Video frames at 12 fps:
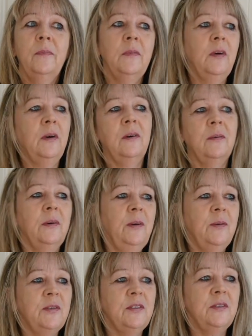Oh, he
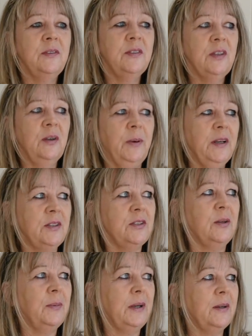was so
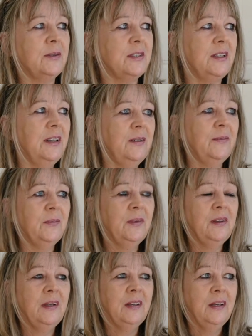passionate about it.
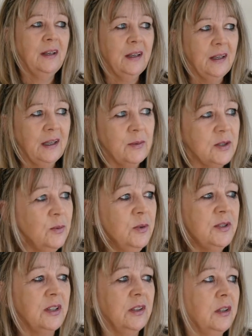He was
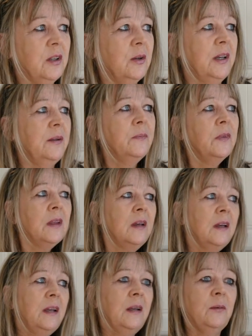always going to do it.
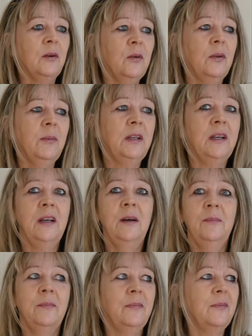You'd have got the money
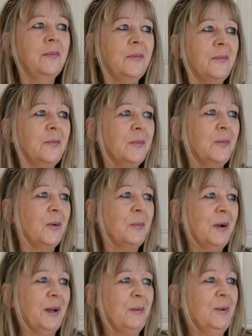come what
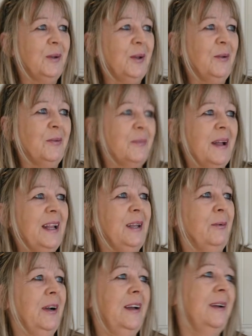may, wouldn't you, from
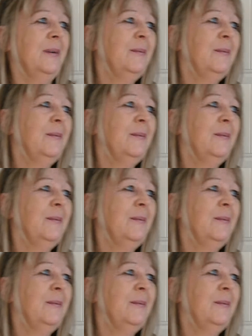anywhere.